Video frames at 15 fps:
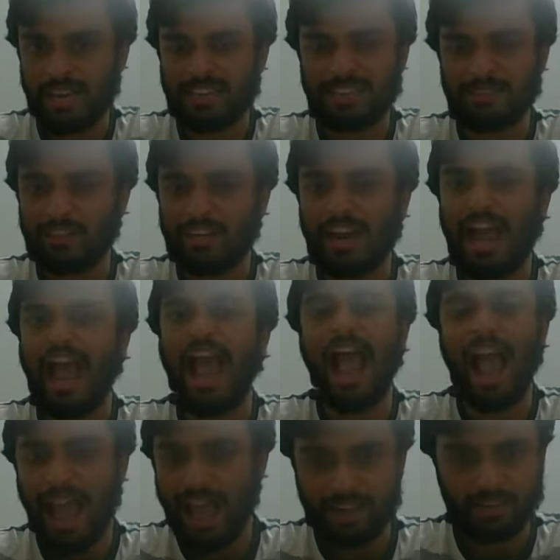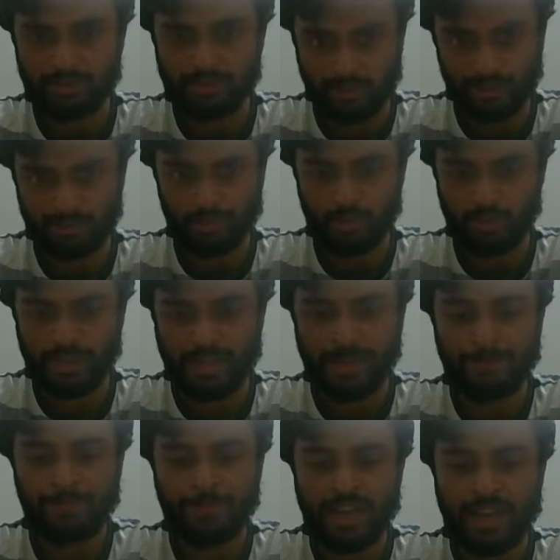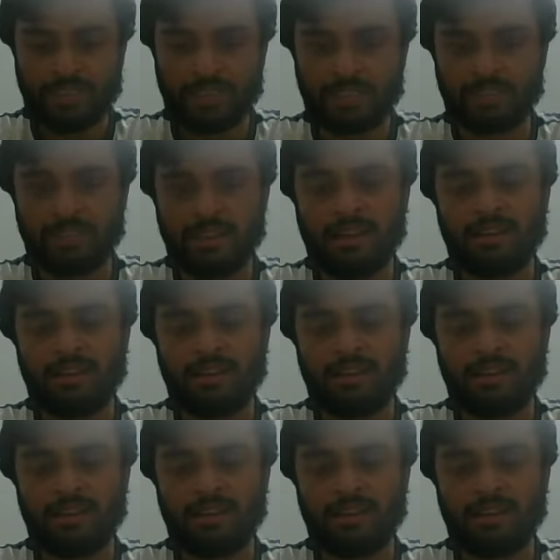and they were hanged. Okay, at this